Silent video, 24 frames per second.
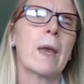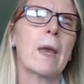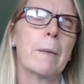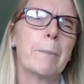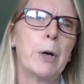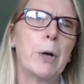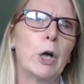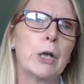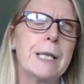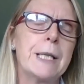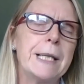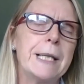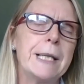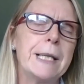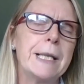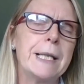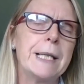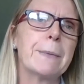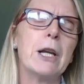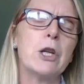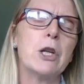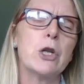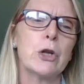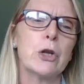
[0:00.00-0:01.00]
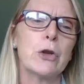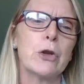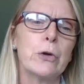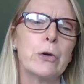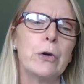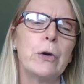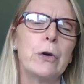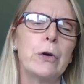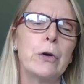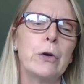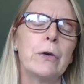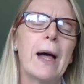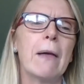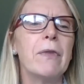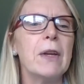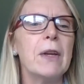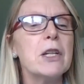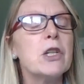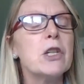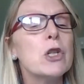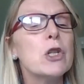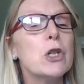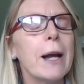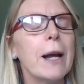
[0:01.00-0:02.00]
participation through
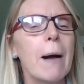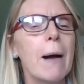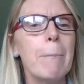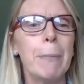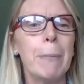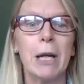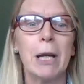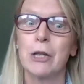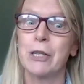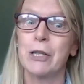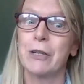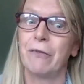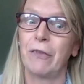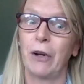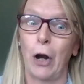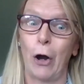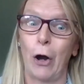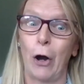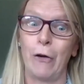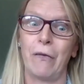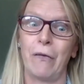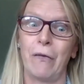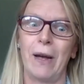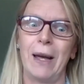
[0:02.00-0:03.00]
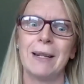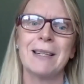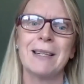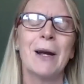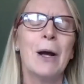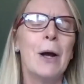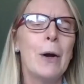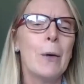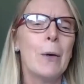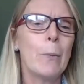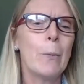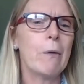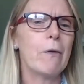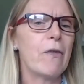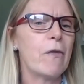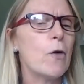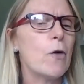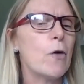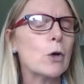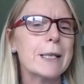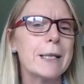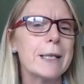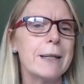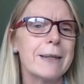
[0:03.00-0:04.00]
that. This year, because of COVID, we were
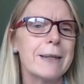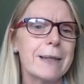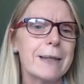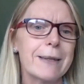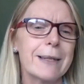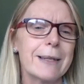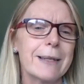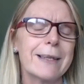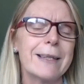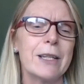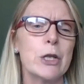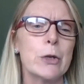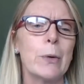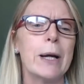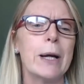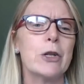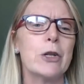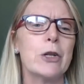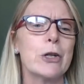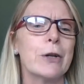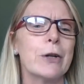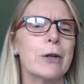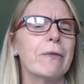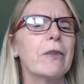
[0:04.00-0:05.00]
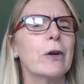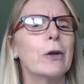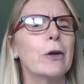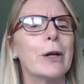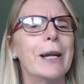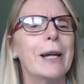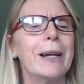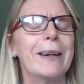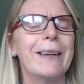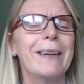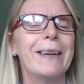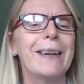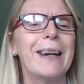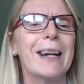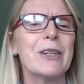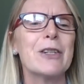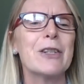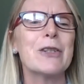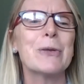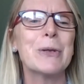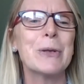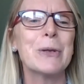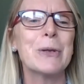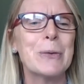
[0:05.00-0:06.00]
forced into the situation of looking at
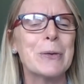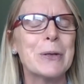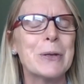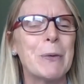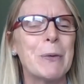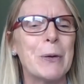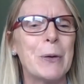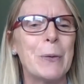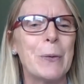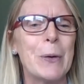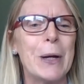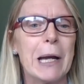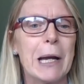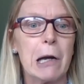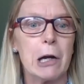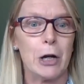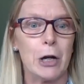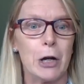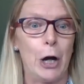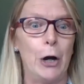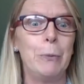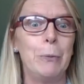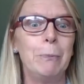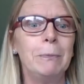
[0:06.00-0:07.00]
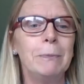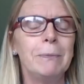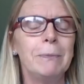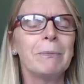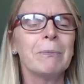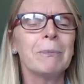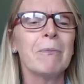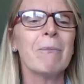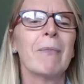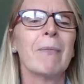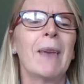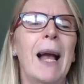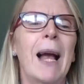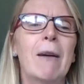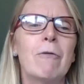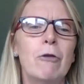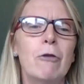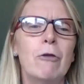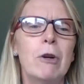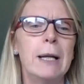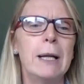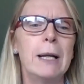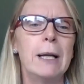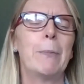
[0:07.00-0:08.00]
National School Sport Week at home and
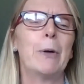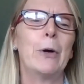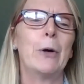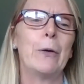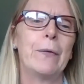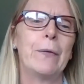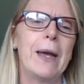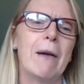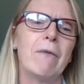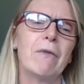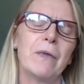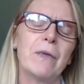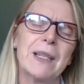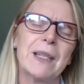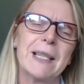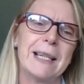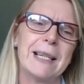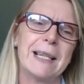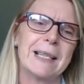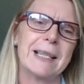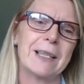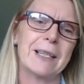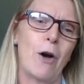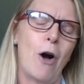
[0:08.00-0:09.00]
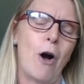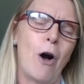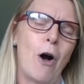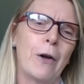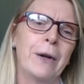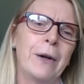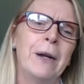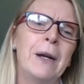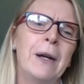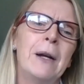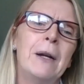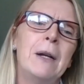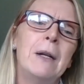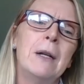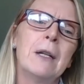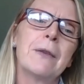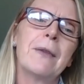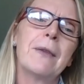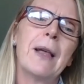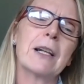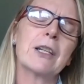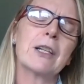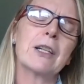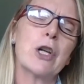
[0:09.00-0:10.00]
really putting the emphasis on
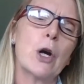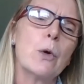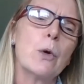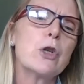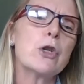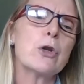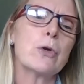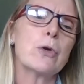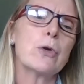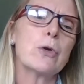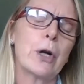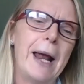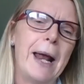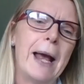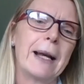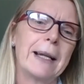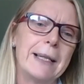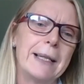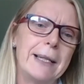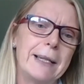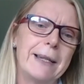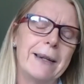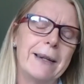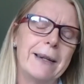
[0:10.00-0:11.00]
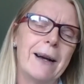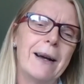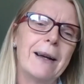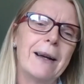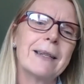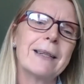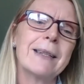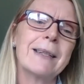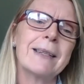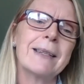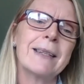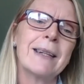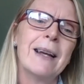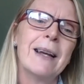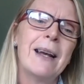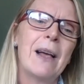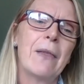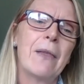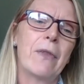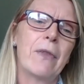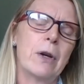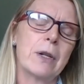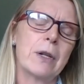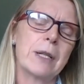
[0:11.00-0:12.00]
that social connectedness
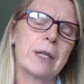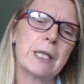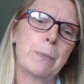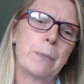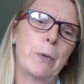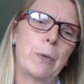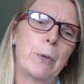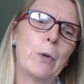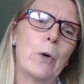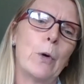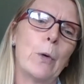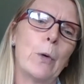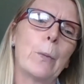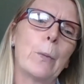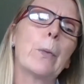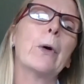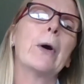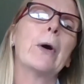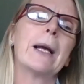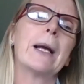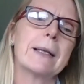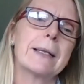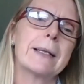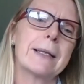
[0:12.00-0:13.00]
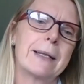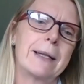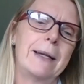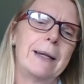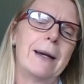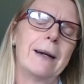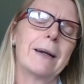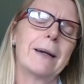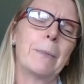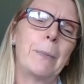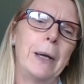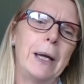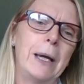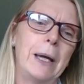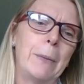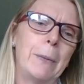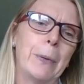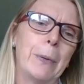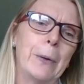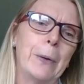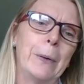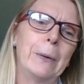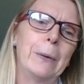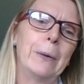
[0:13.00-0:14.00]
that sport brings to young
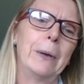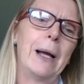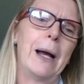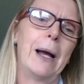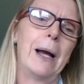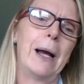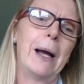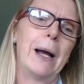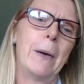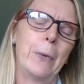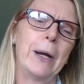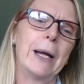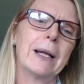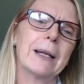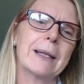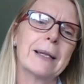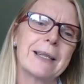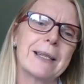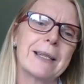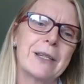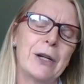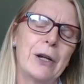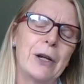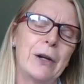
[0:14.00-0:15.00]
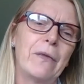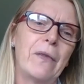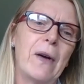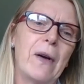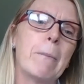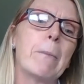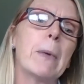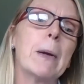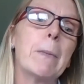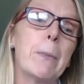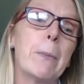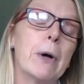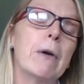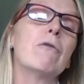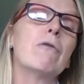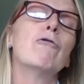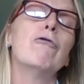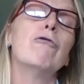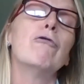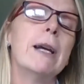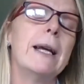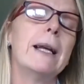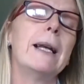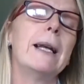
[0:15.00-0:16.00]
people and brings to families, but
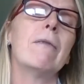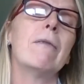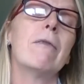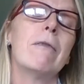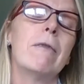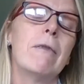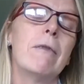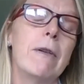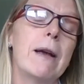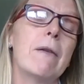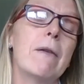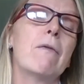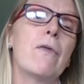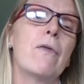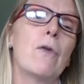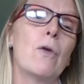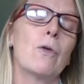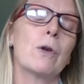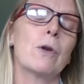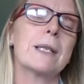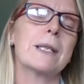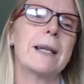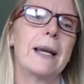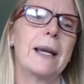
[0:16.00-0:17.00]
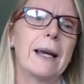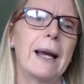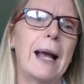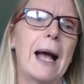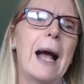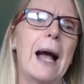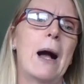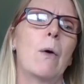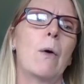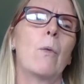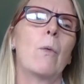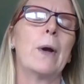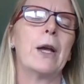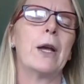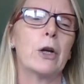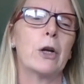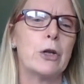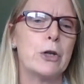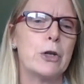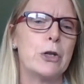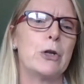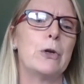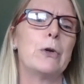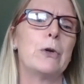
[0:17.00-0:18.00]
really reinforcing how we
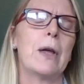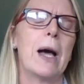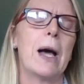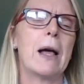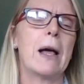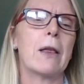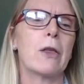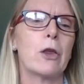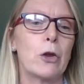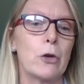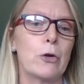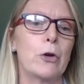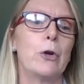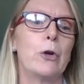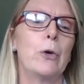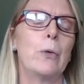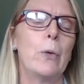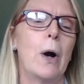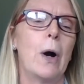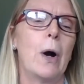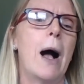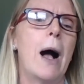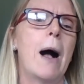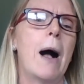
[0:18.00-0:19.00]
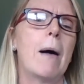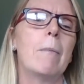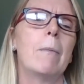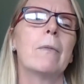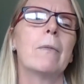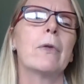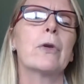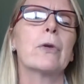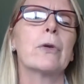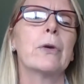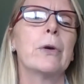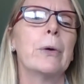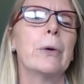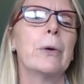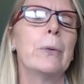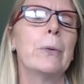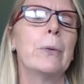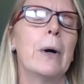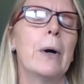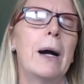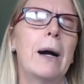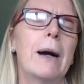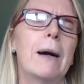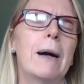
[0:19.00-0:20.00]
could do that through
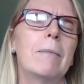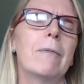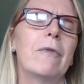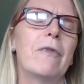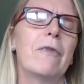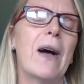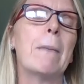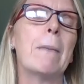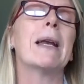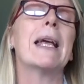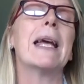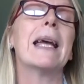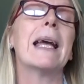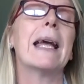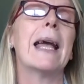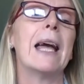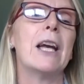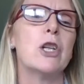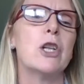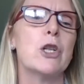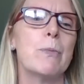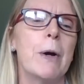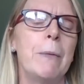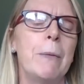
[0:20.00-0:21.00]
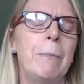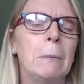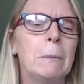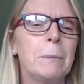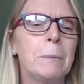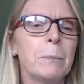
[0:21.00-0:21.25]
family engagement.